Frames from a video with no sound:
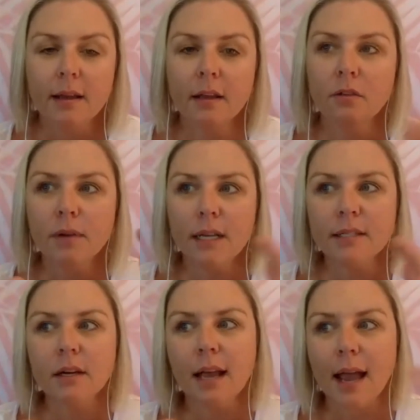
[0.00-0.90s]
Now, the
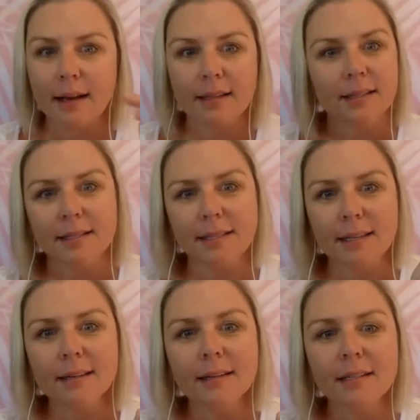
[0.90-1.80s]
reason I added this
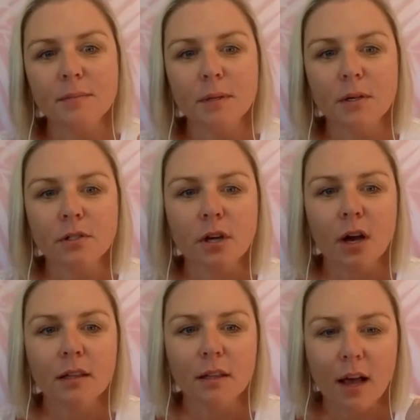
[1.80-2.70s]
in is because
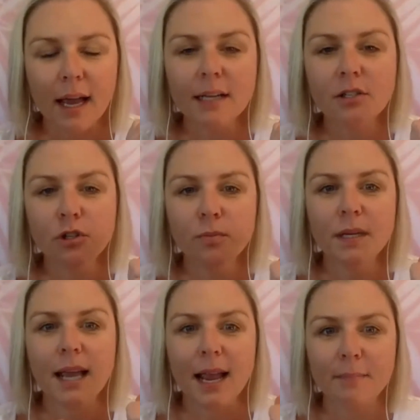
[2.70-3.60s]
I like to
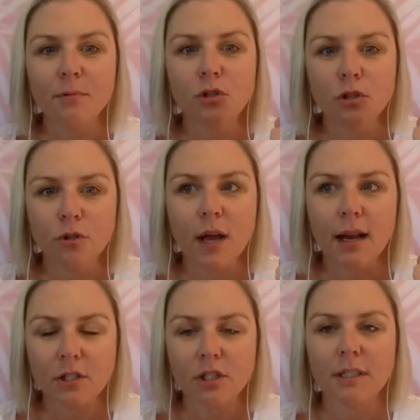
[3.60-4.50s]
be able to
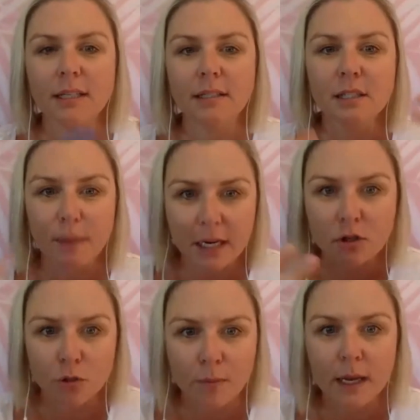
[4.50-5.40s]
actually speak
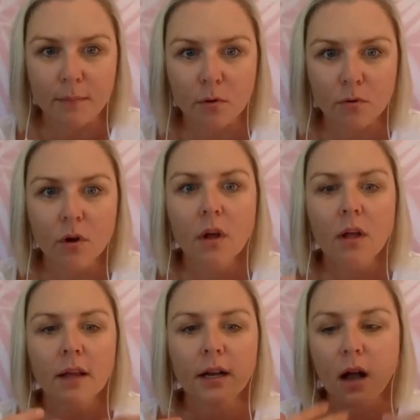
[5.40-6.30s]
to people.
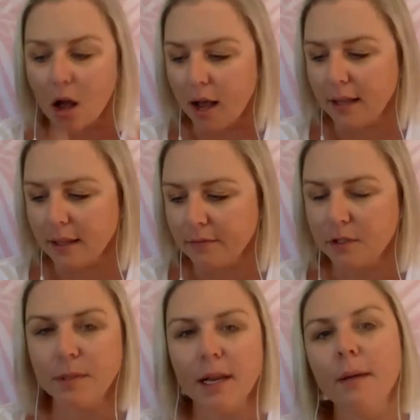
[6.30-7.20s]
Like, I love
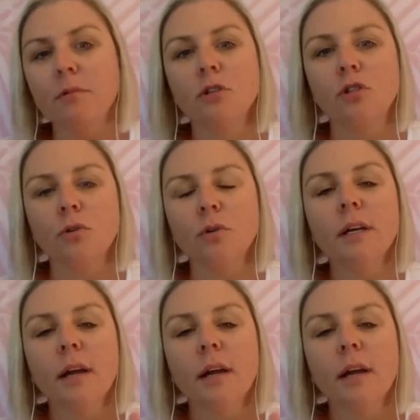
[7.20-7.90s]
to be able to do it.